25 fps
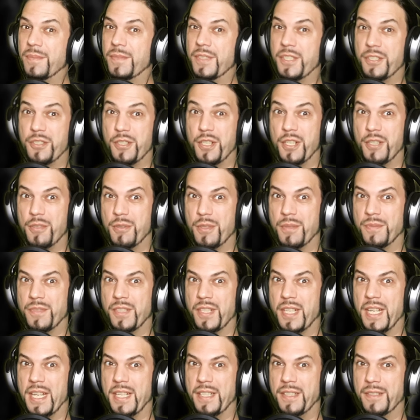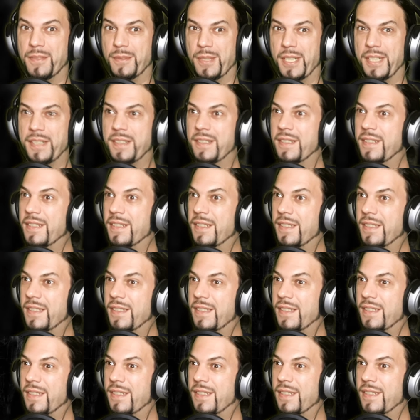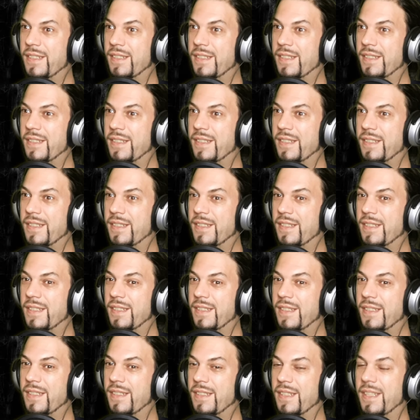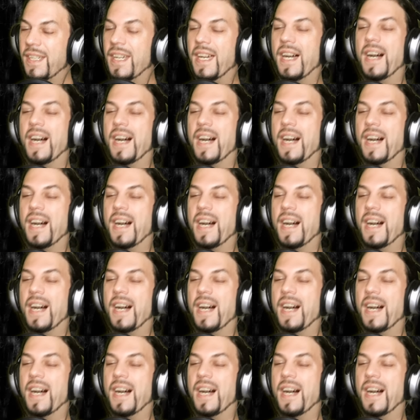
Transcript: them. The Children of the Night, right? Children of the Night.